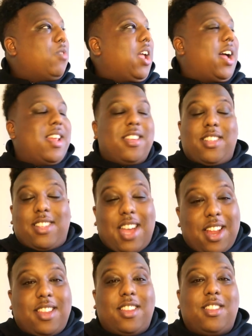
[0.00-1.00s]
And it's
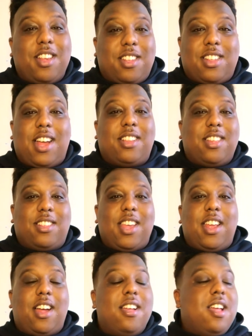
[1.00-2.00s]
sad to
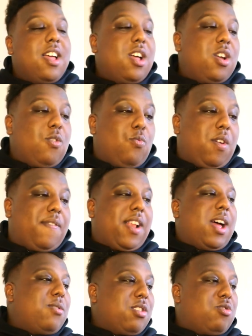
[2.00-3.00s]
say that we've
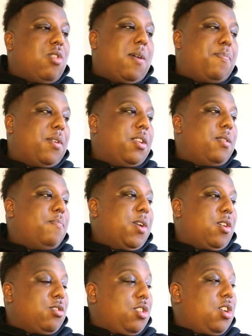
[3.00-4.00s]
allowed this to happen.
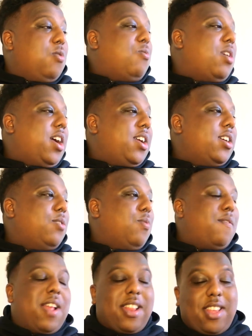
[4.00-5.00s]
Because you know why?
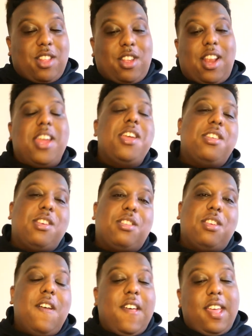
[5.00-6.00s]
We've let these
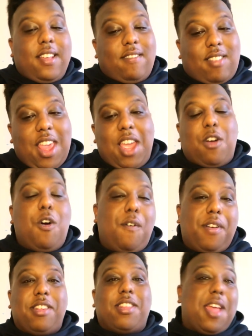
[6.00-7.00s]
Glazers take
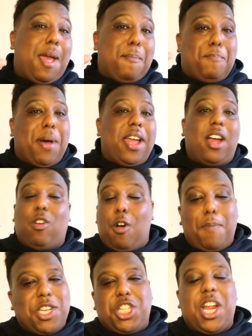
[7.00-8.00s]
over this empire. I call
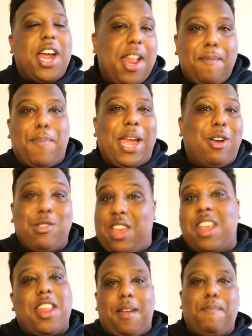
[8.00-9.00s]
Manchester United an empire because it
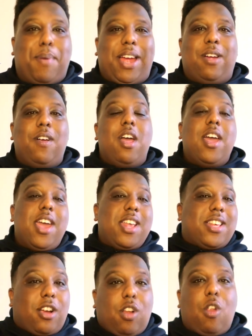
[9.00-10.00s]
is an empire. It's
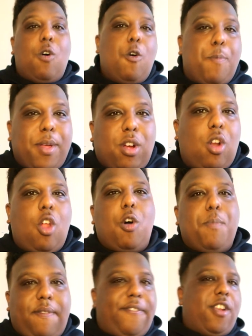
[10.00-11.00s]
a
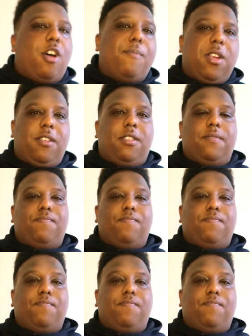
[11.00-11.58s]
global phenomenon.